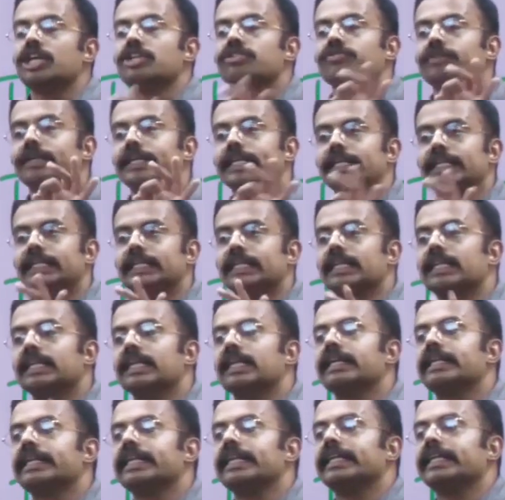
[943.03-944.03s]
So
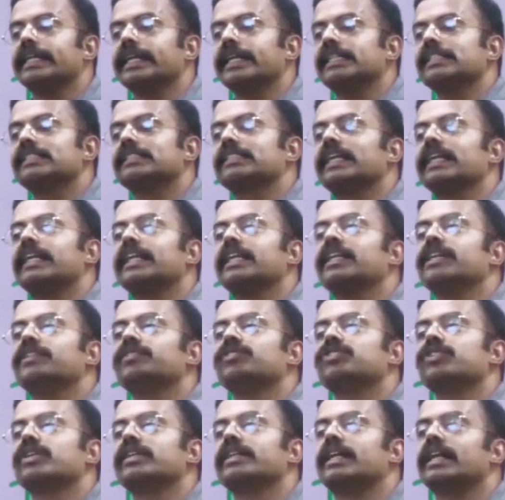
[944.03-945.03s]
internal details, the
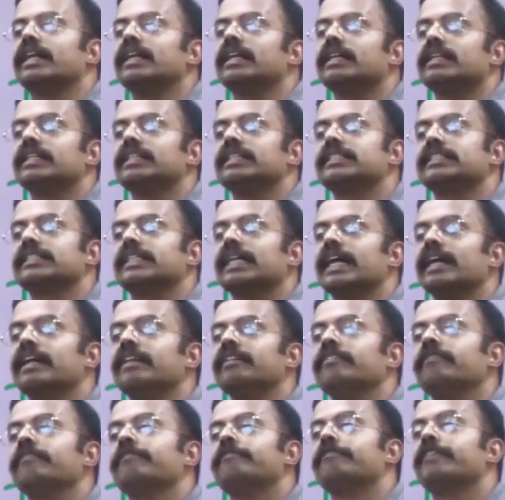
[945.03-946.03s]
individual countries
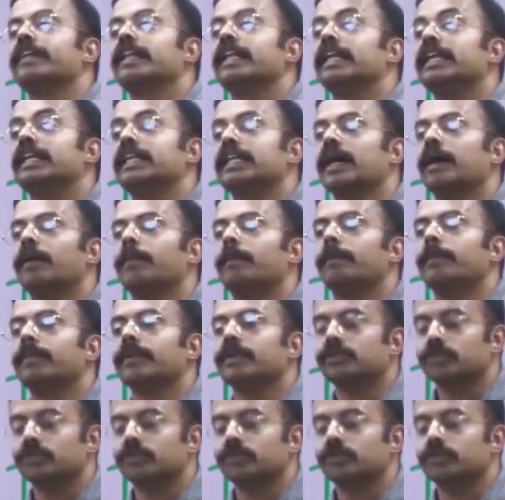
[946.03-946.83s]
can fill it up.